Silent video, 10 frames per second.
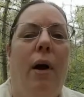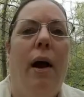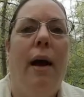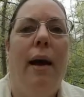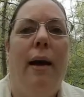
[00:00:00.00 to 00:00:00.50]

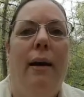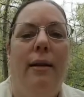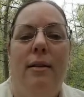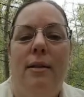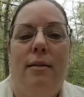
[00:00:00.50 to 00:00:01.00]

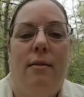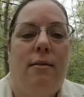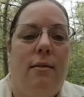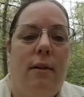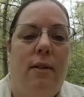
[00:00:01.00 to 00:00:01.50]
and
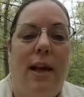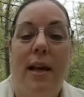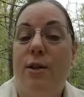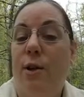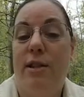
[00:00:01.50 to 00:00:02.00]
they
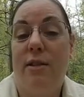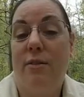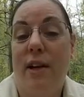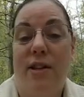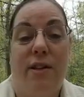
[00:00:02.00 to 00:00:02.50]
had choices
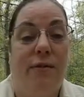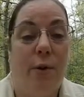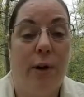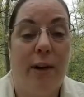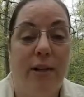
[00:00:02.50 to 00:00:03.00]
of day shift
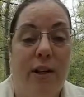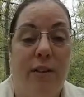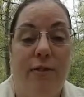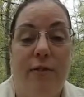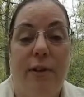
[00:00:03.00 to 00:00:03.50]
or night
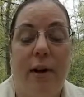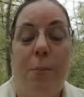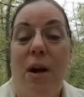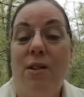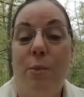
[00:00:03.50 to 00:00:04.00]
shift.
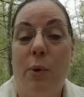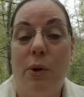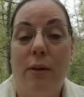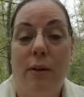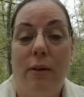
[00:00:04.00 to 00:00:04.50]

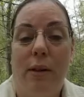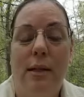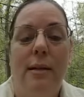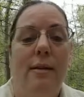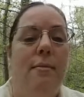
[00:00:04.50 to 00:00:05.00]
Baltimore,
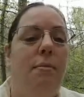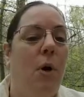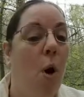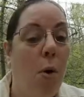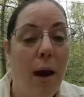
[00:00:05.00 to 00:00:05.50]

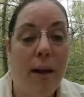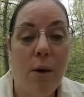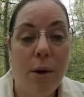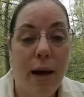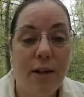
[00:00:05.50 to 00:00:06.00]
okay
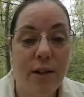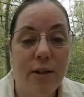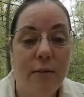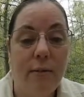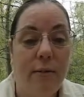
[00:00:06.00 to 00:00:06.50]

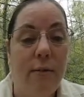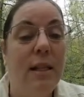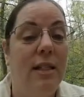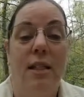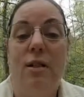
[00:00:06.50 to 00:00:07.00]
location.
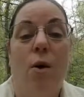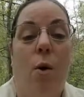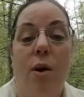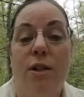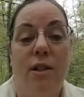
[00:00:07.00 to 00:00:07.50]
This is
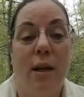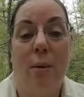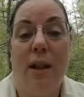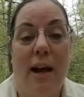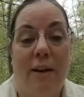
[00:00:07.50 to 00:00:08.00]
gorgeous.
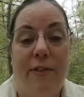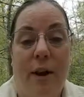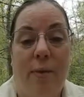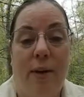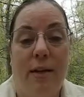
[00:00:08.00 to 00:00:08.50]
I'm glad I
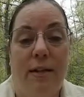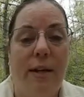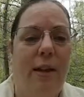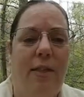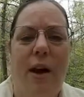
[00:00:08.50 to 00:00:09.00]
found this.
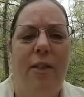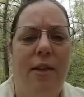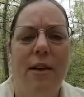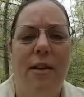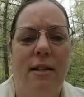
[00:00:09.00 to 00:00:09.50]
I
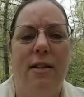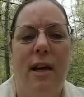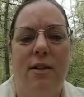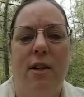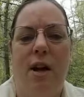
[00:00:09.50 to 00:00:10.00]
think this is
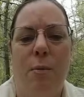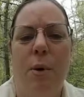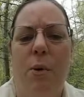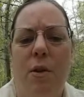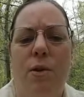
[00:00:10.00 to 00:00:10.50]
actually going to
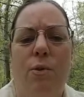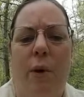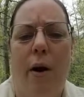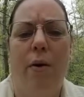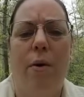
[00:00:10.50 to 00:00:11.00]
be one of those
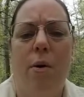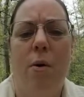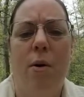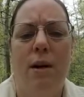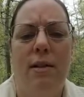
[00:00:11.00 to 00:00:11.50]
rare
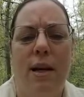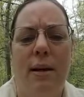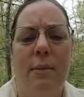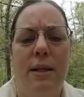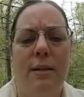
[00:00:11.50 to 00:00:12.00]
unicorn
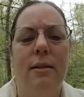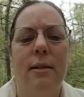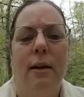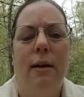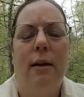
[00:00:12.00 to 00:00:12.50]

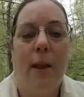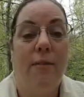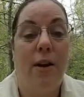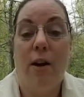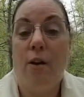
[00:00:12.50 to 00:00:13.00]
assignments. I
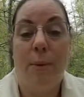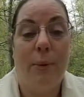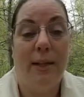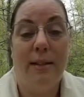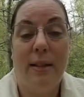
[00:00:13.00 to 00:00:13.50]
found a great
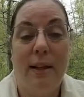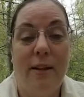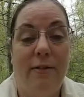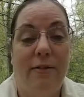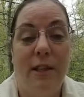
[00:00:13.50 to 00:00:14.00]
place to
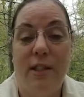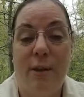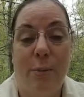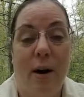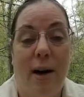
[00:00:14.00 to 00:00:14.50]
live,
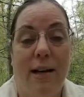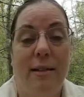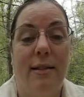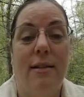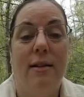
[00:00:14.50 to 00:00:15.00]
decent
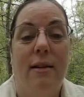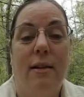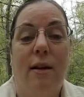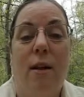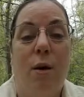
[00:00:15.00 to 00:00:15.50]
price,
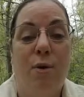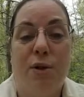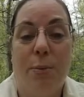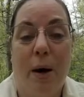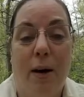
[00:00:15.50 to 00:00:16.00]
close
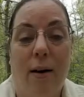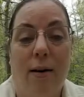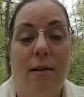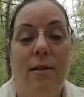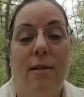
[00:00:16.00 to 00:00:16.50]
to
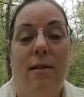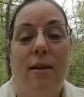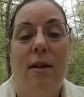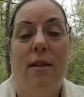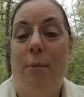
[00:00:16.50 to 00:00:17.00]
parks.
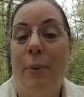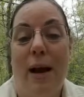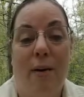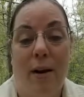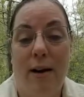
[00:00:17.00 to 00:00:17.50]
The
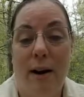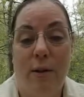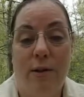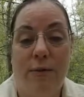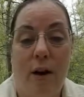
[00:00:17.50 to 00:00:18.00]
pay right
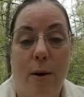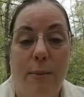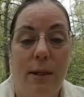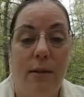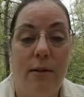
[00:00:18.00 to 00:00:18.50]
now is
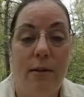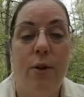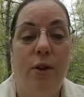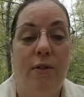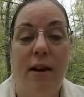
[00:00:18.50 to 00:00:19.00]
phenomenal
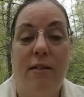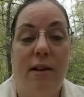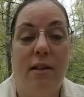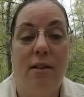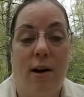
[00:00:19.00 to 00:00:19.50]
due to the fact
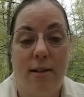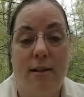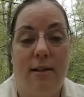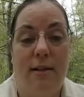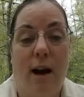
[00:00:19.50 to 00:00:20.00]
that it's
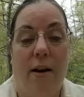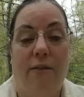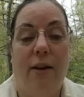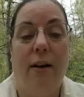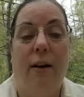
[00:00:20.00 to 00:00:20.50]
crisis
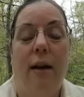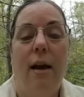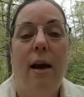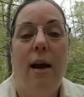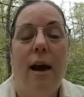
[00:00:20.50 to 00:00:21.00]
staffing.
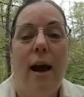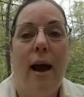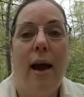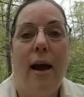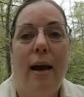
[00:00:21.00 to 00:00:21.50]

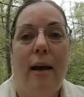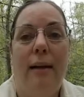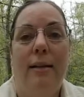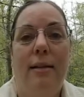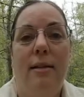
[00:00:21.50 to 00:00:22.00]

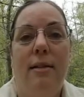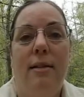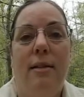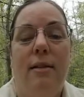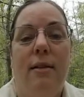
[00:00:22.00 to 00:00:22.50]
And